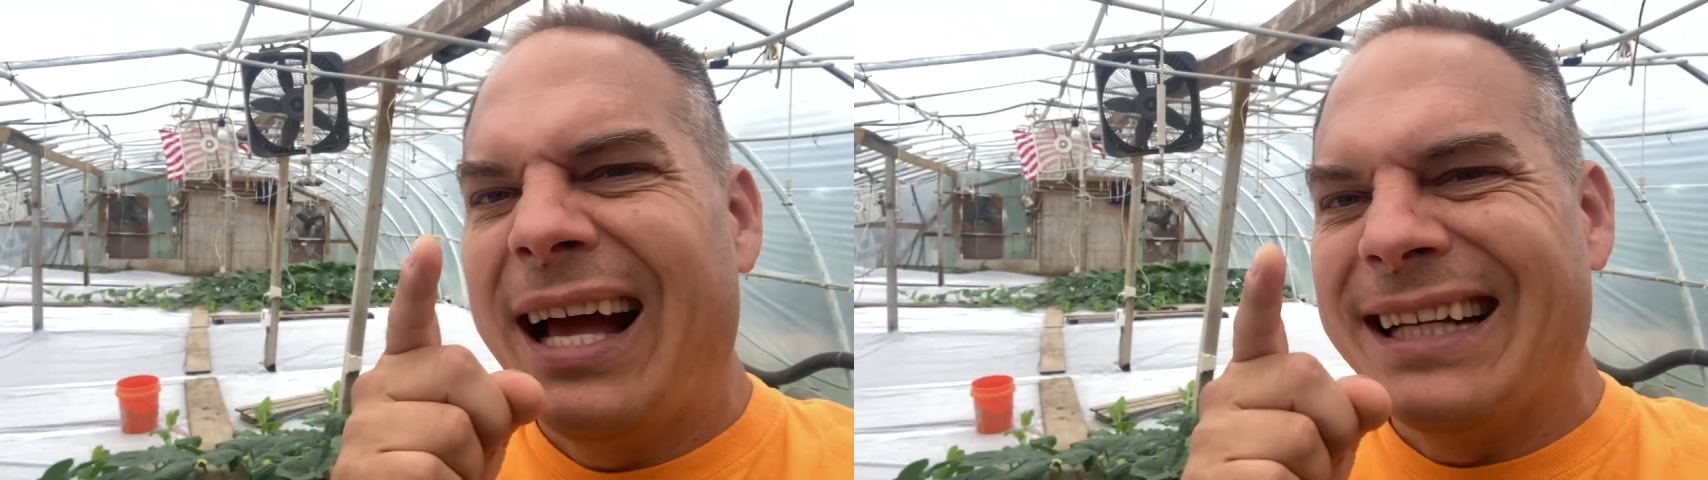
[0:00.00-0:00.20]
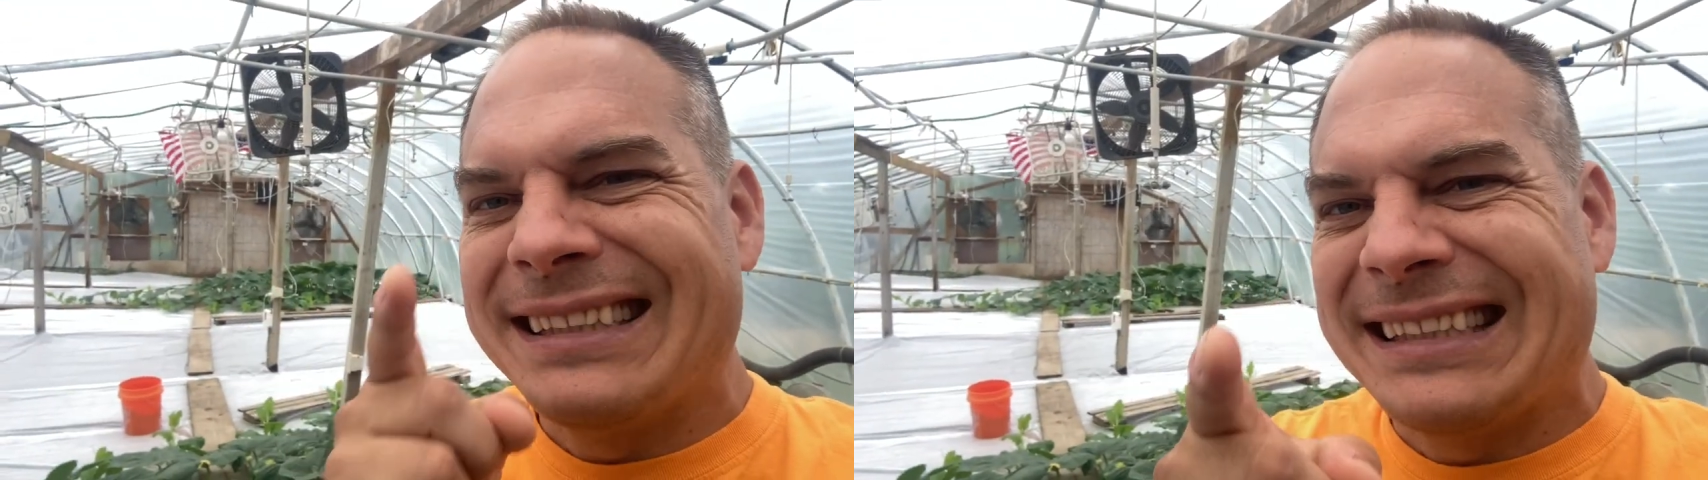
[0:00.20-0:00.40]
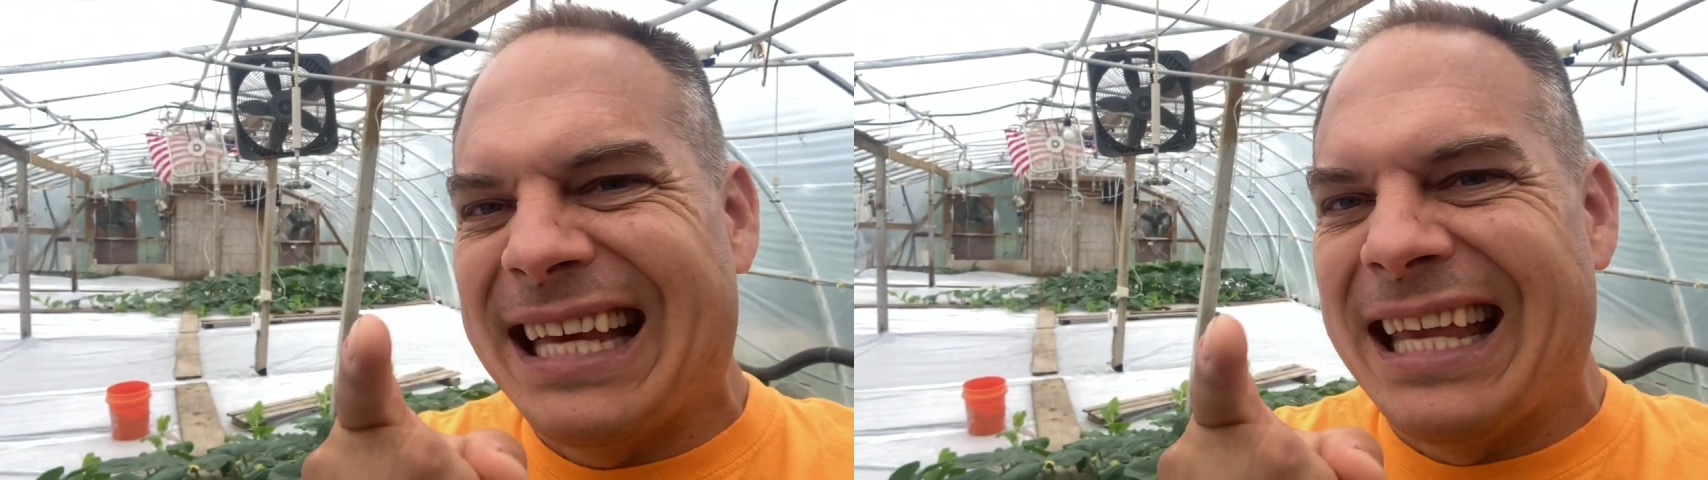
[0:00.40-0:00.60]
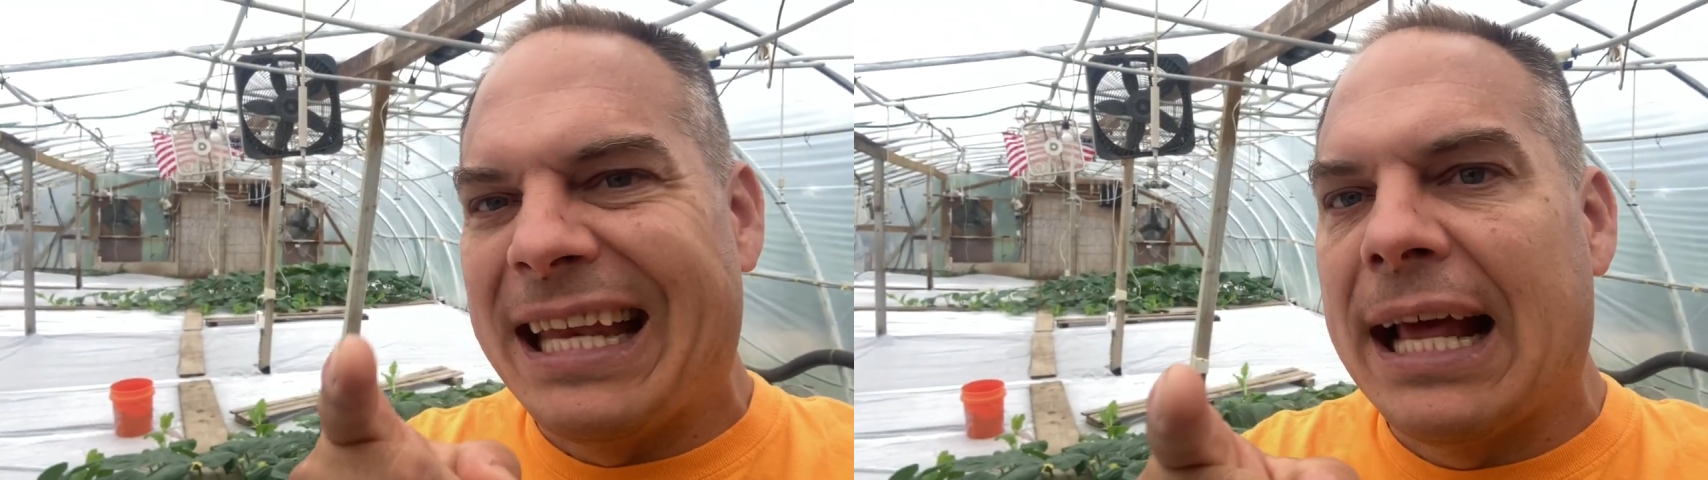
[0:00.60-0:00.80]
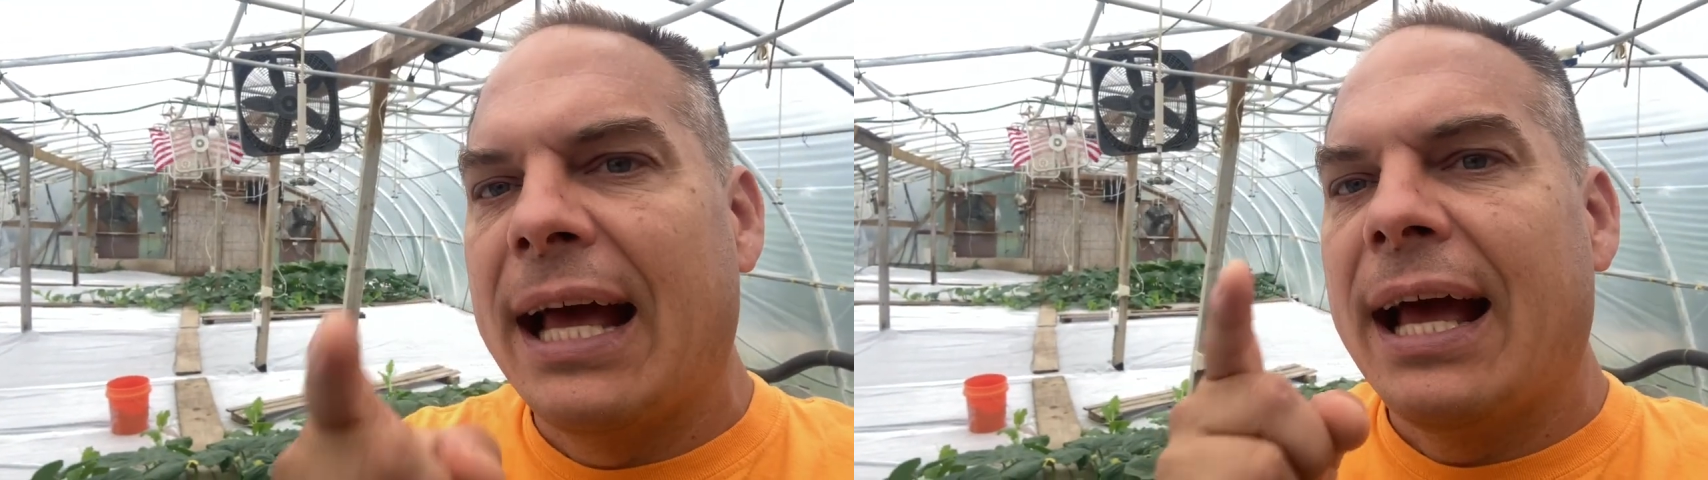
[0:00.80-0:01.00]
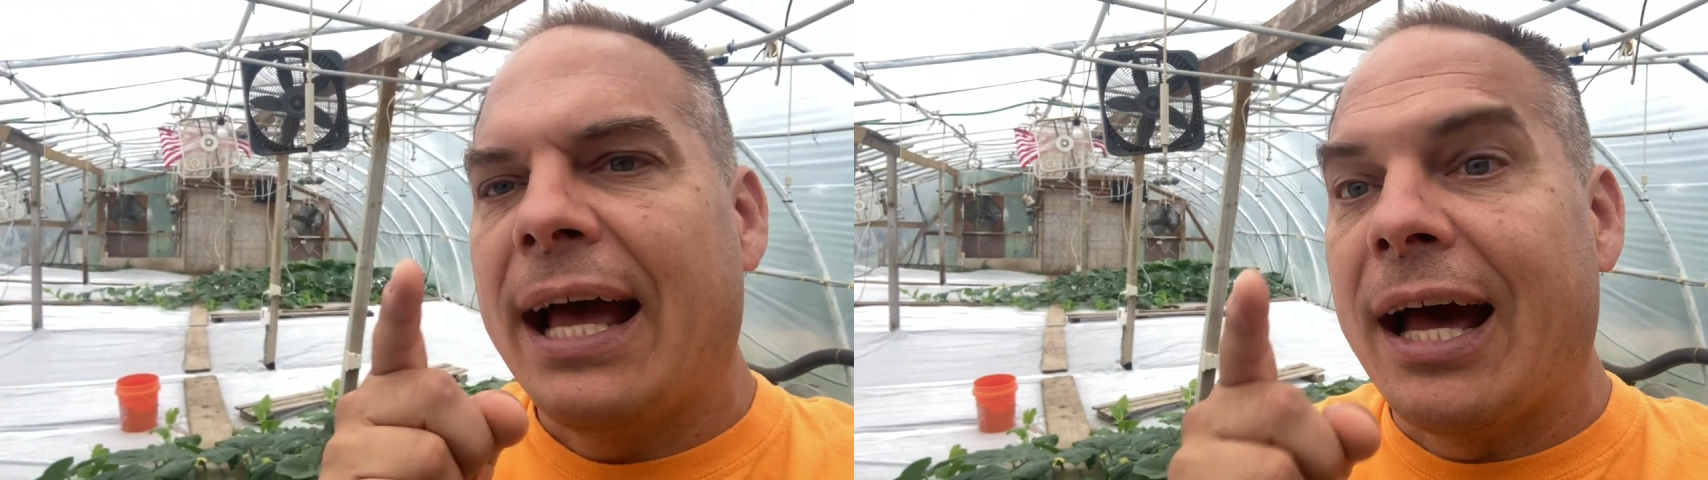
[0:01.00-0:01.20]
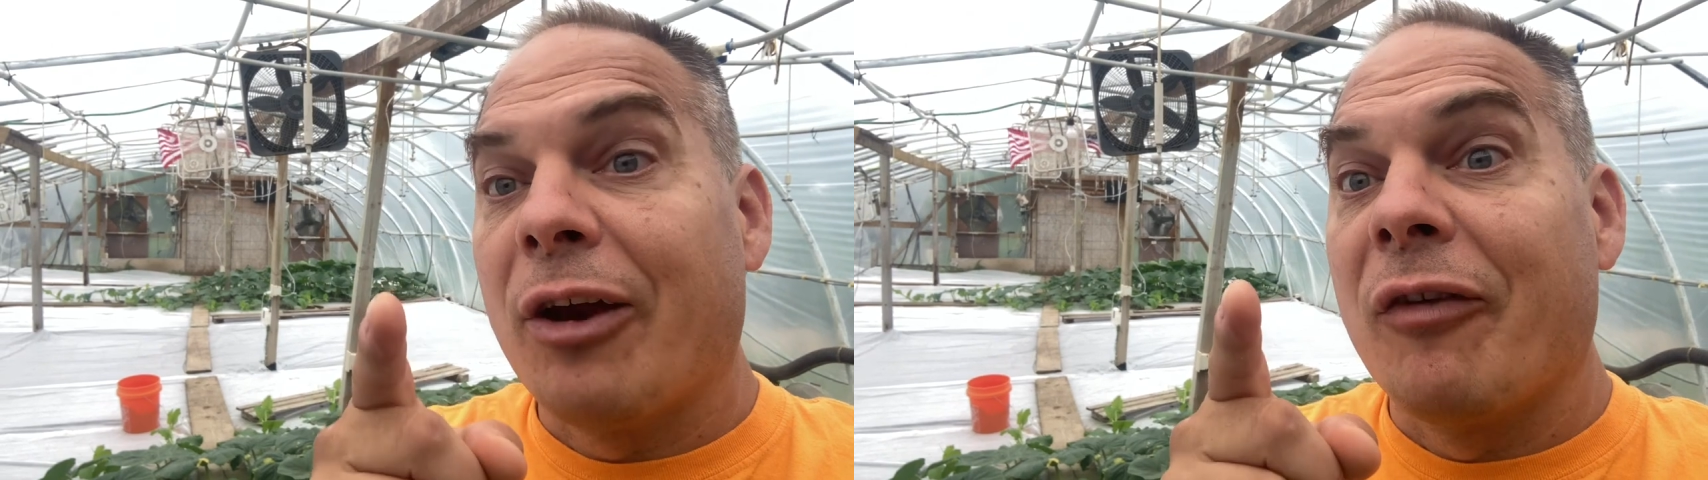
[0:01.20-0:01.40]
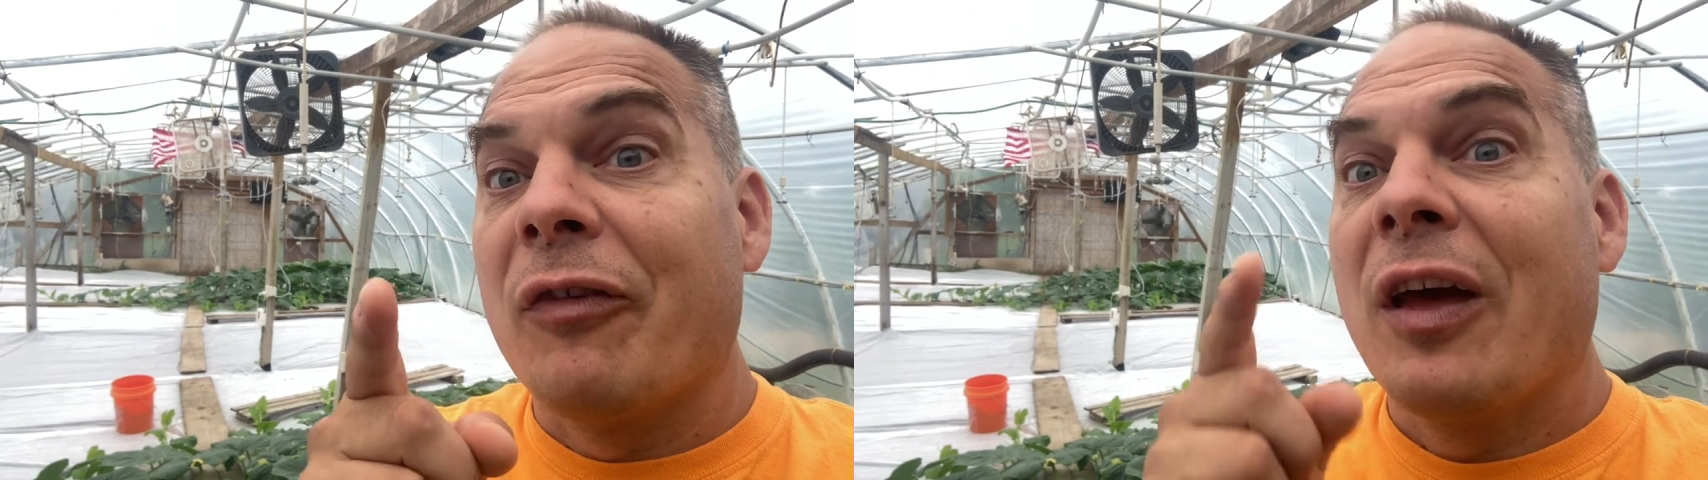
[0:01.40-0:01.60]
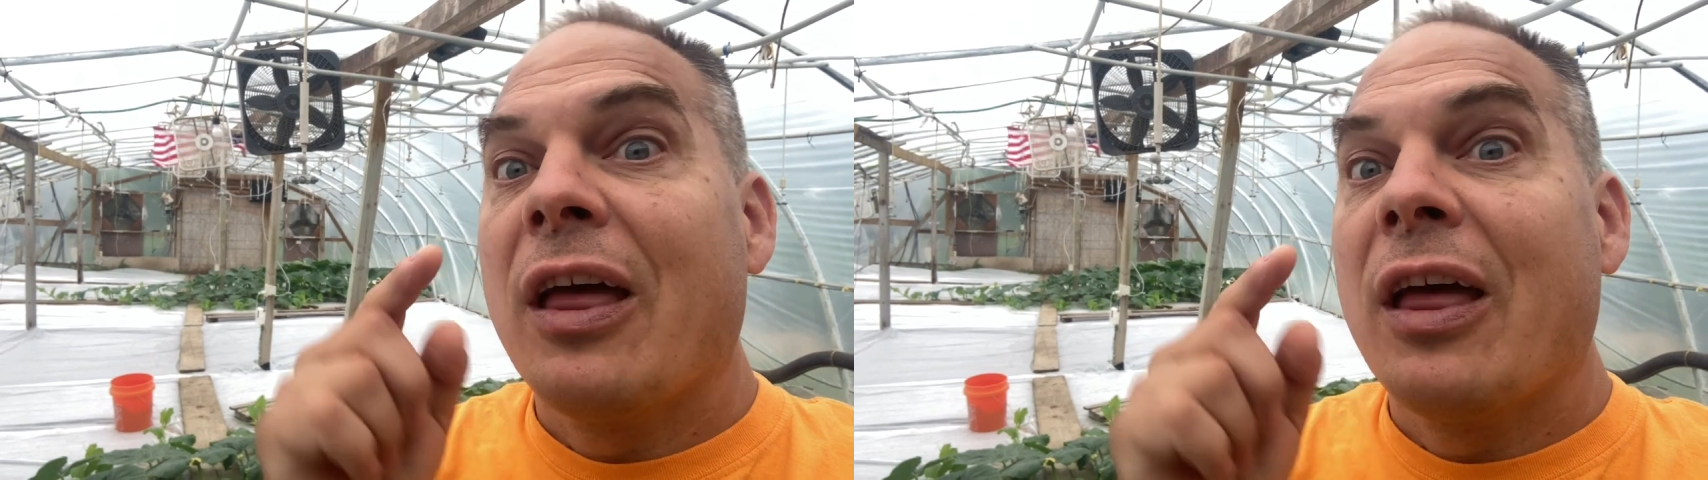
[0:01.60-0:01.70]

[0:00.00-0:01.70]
a seed out of